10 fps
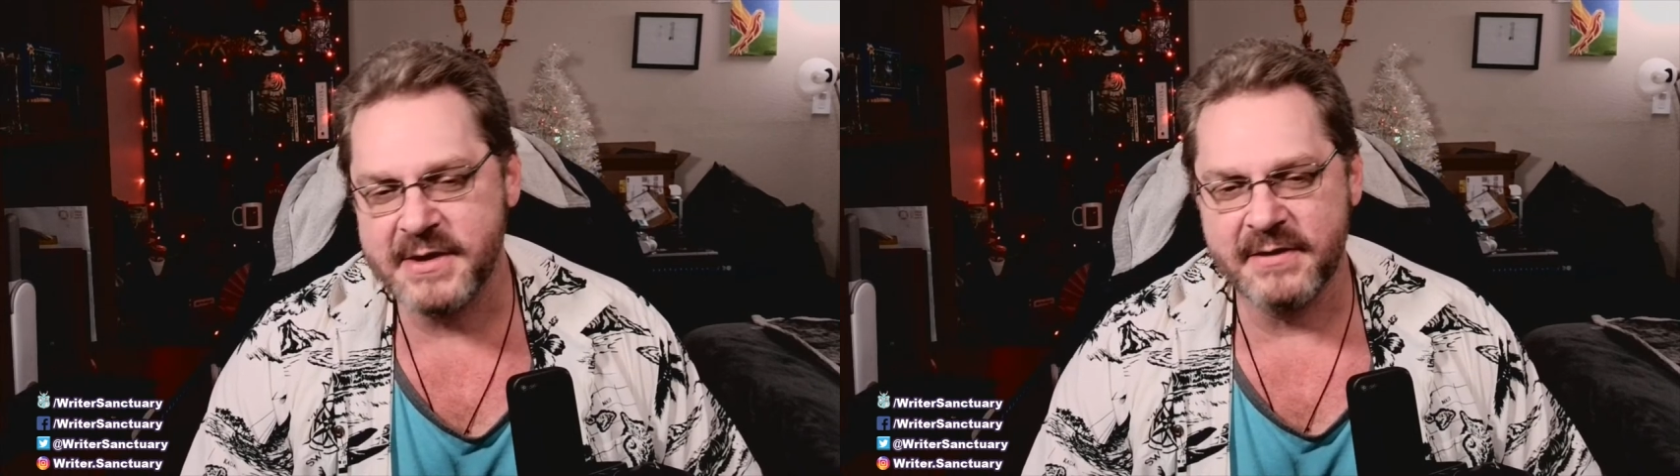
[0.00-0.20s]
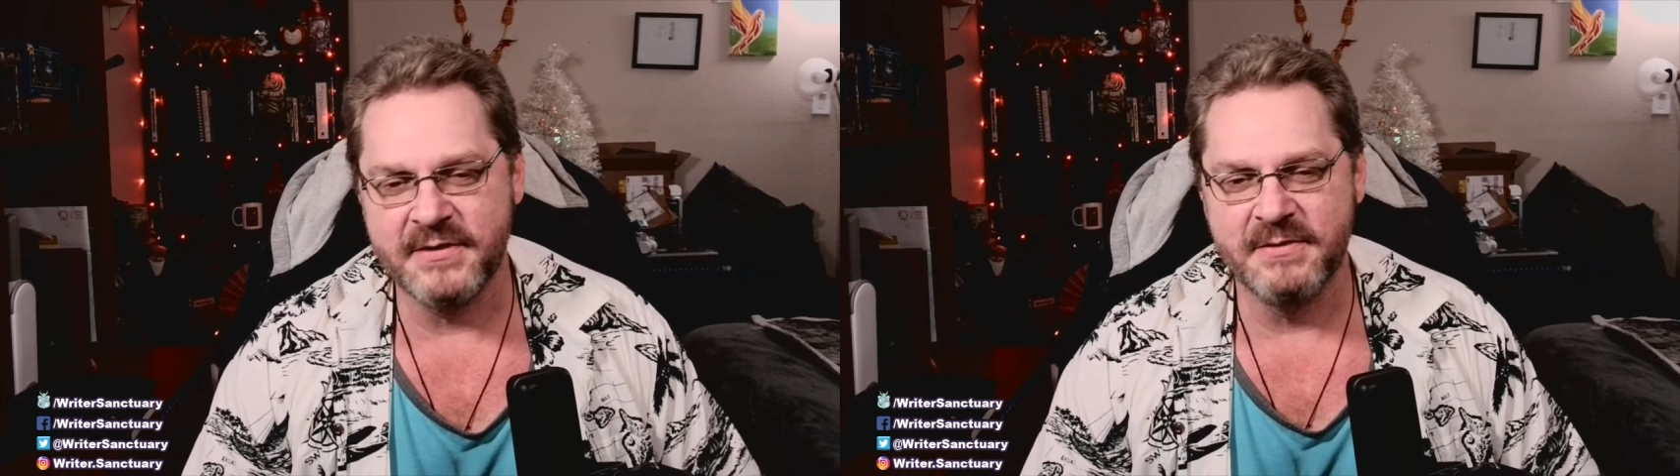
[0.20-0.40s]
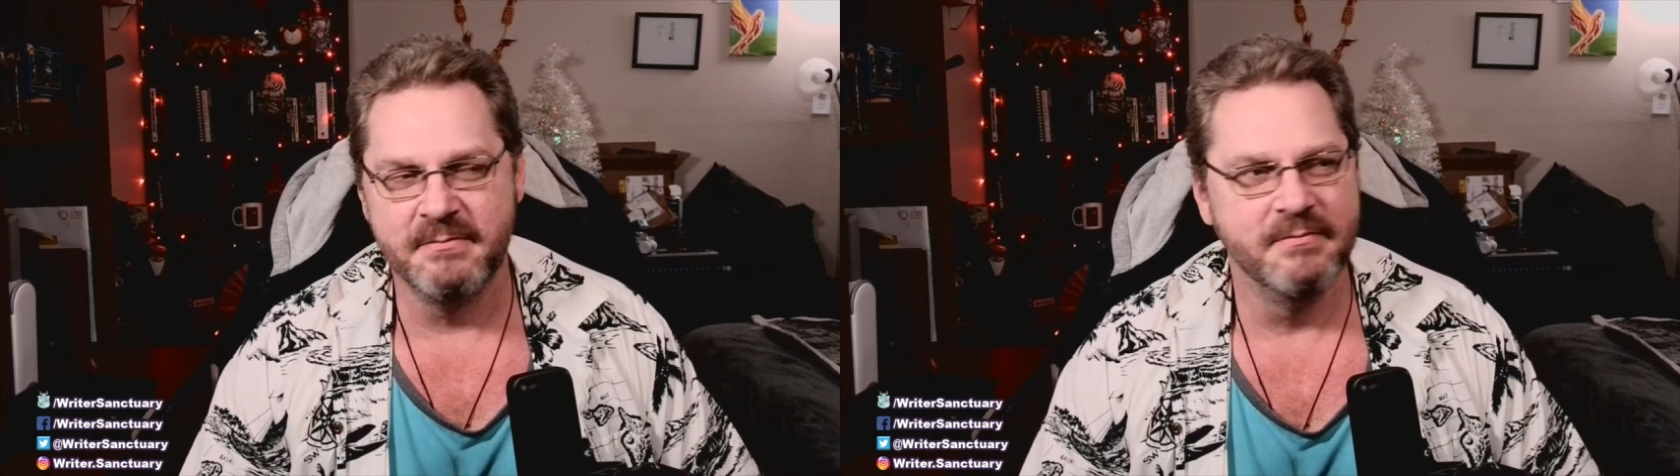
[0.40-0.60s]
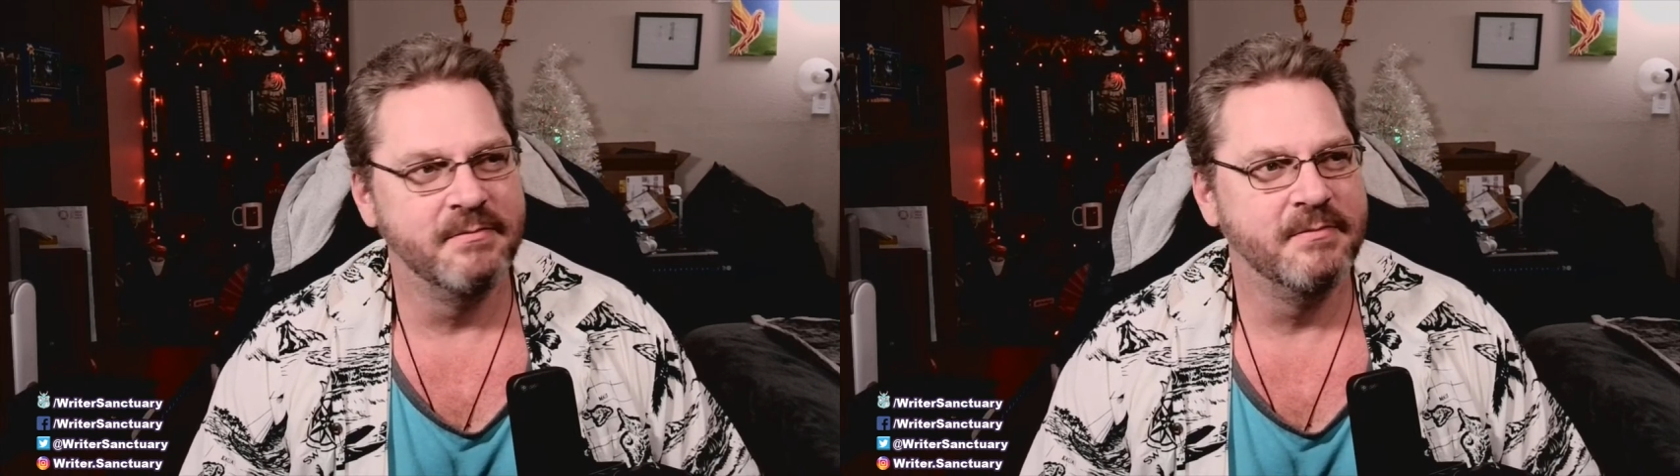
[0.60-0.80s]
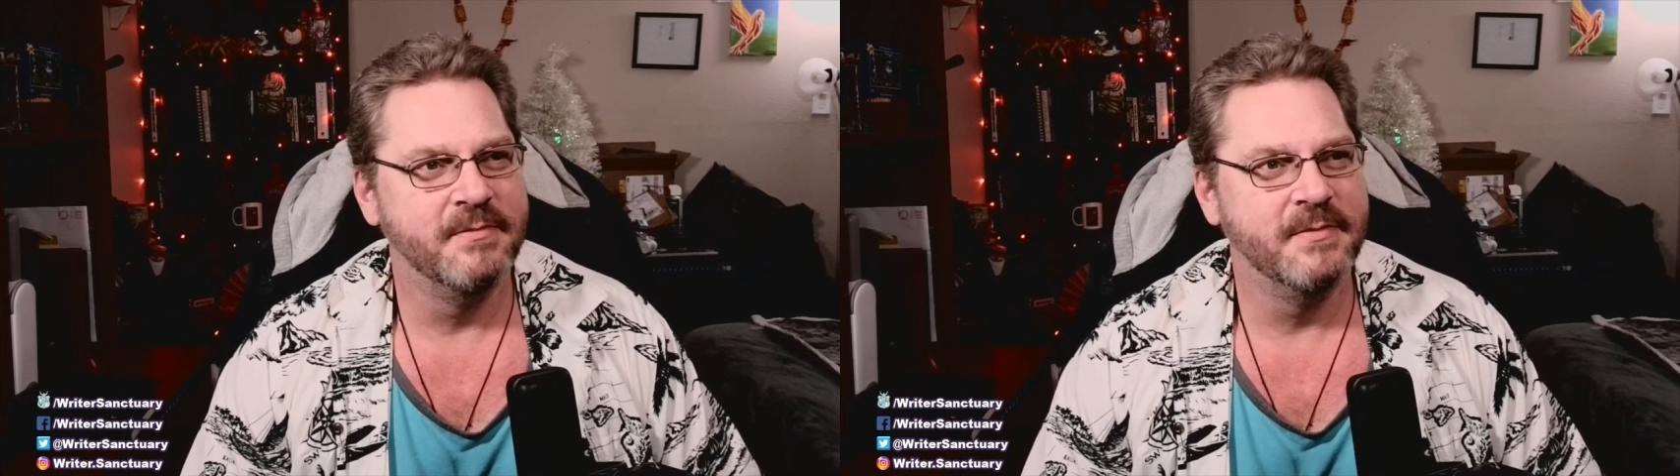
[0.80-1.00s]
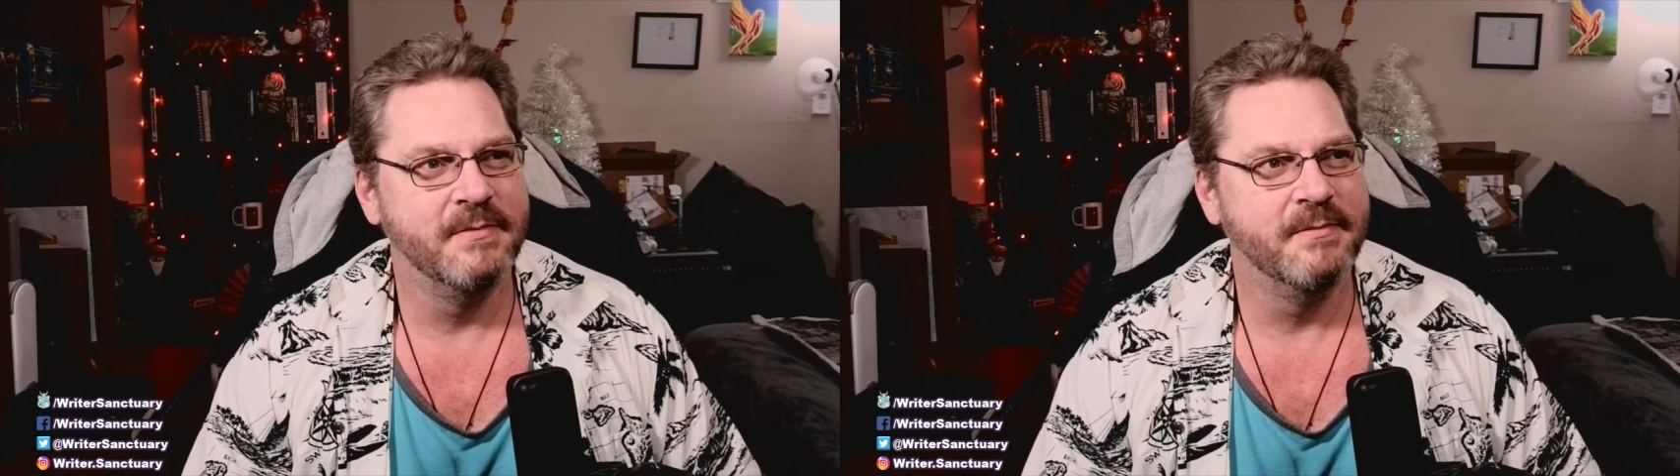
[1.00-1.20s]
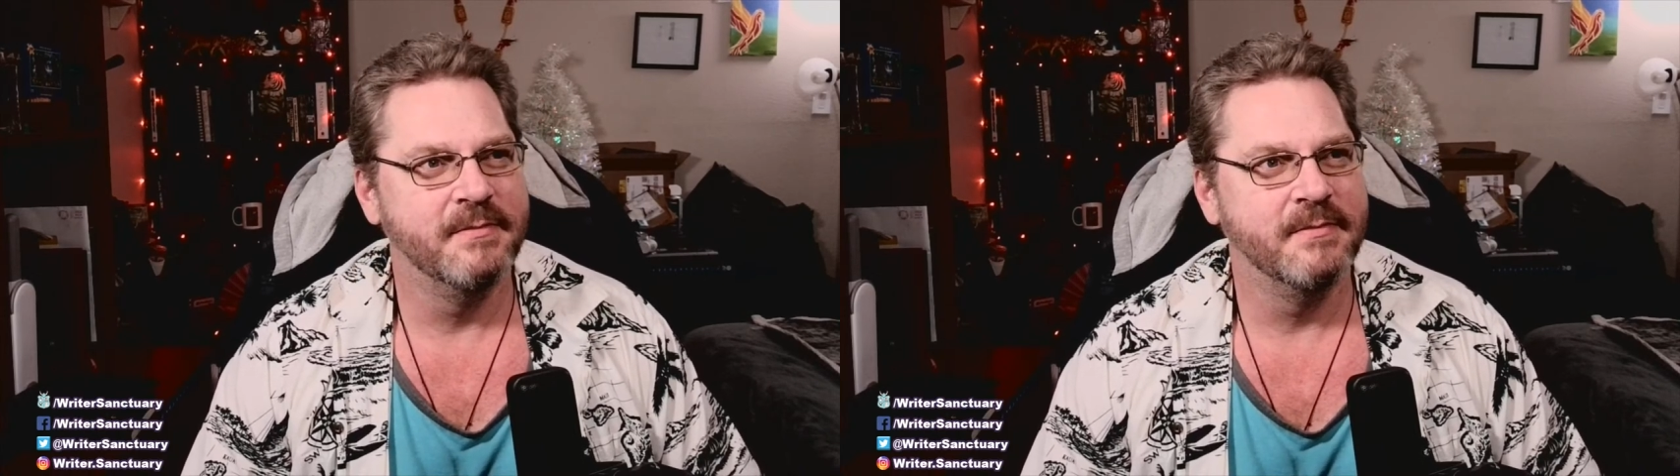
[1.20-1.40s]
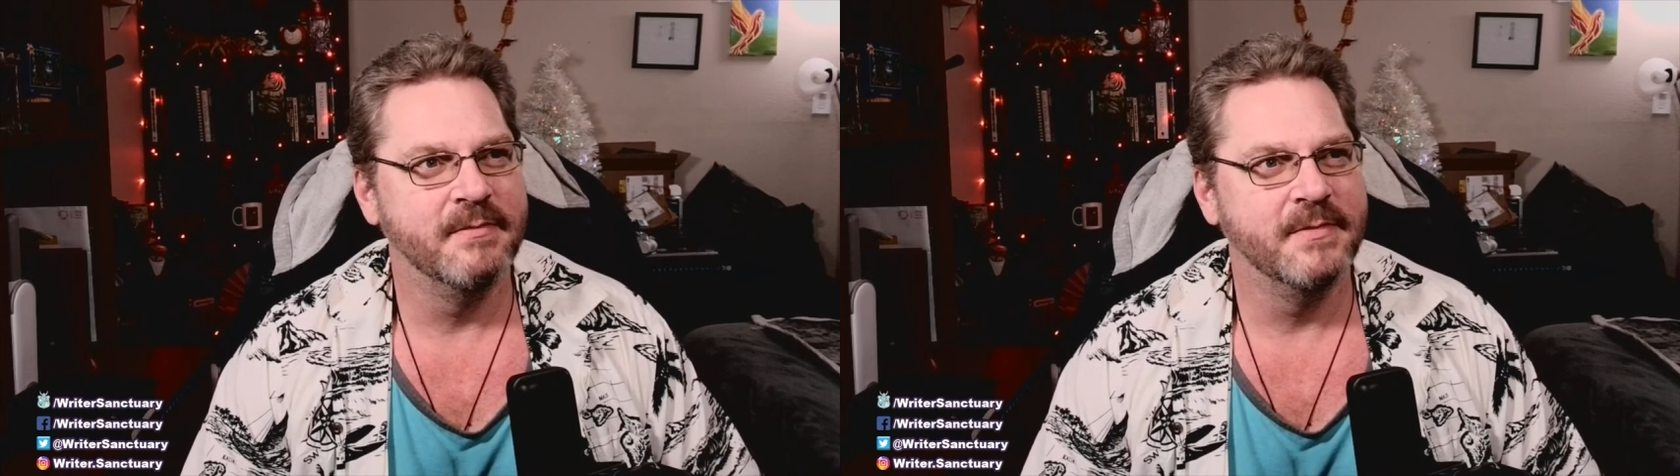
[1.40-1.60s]
I just
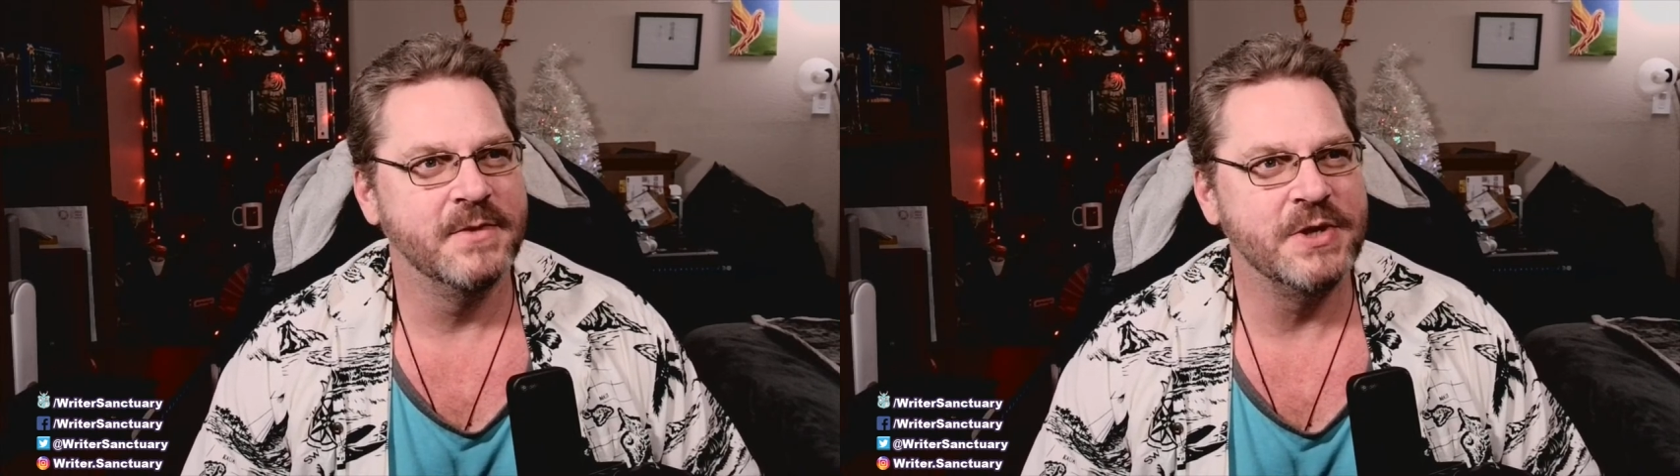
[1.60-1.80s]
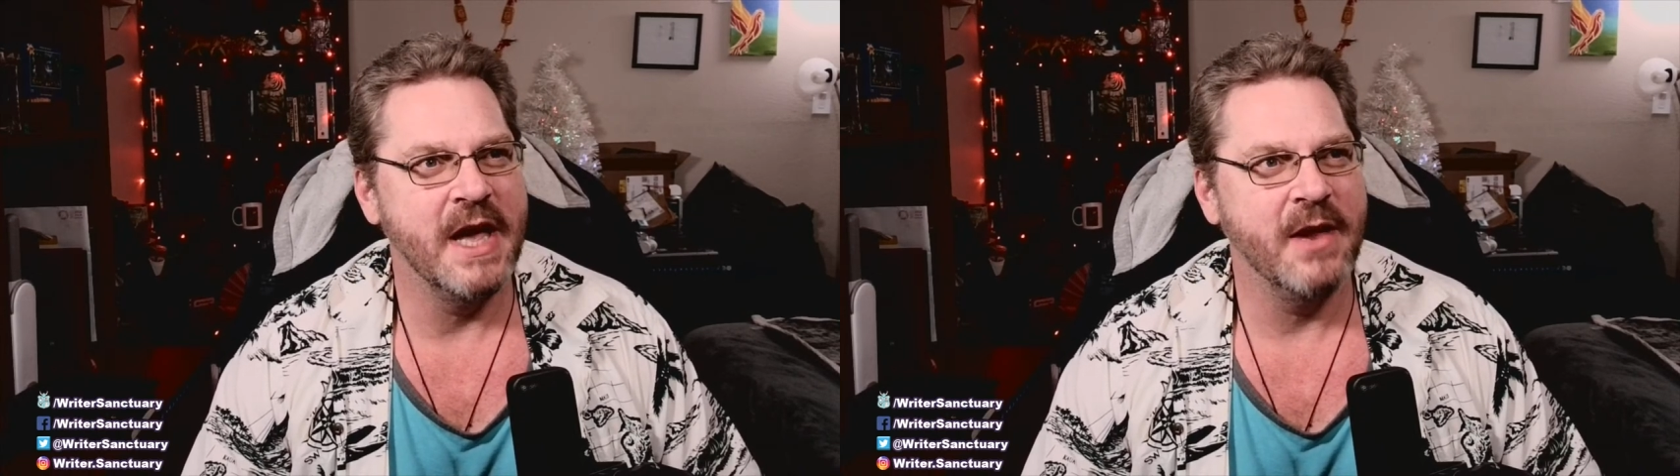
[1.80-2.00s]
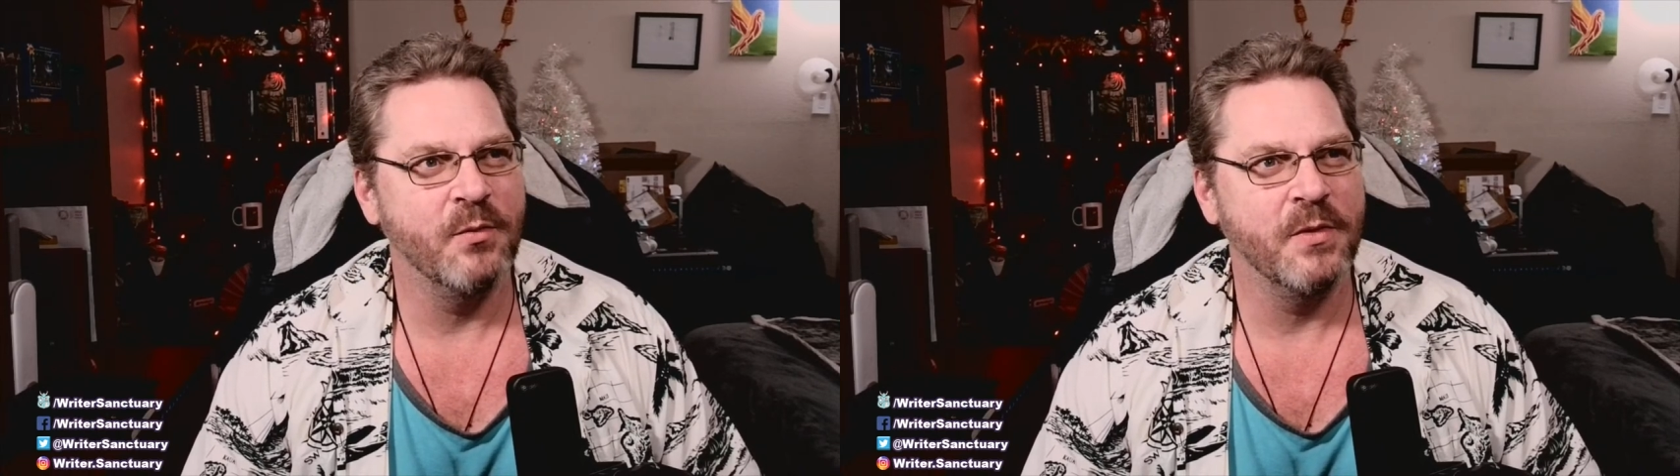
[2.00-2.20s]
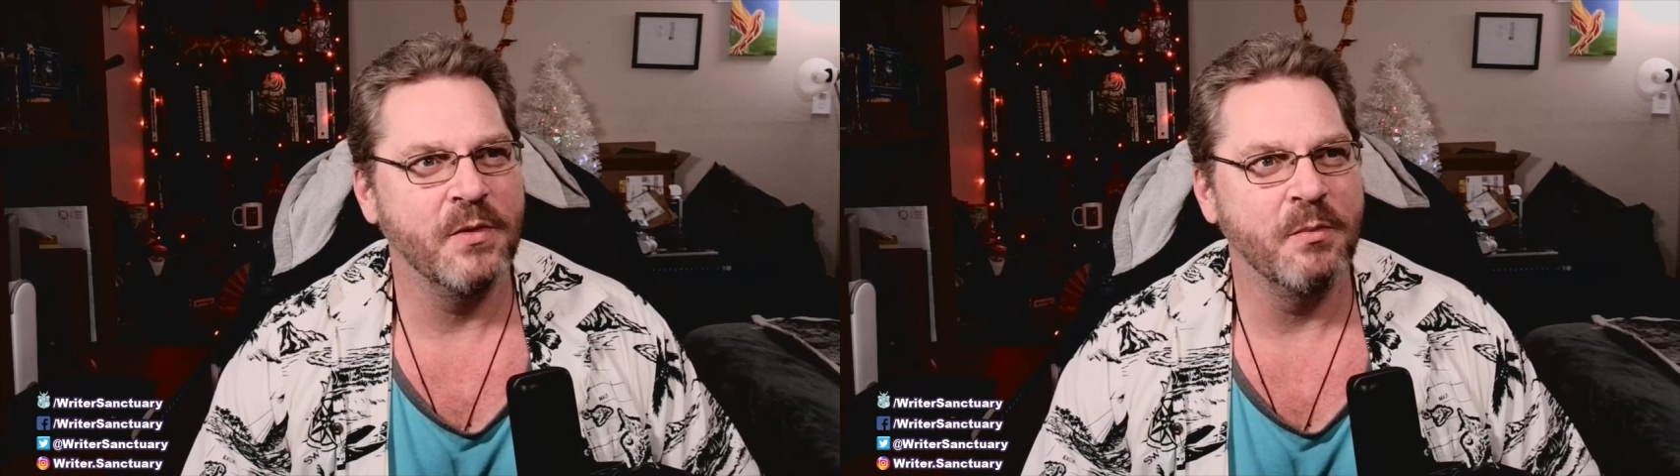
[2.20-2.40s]
chat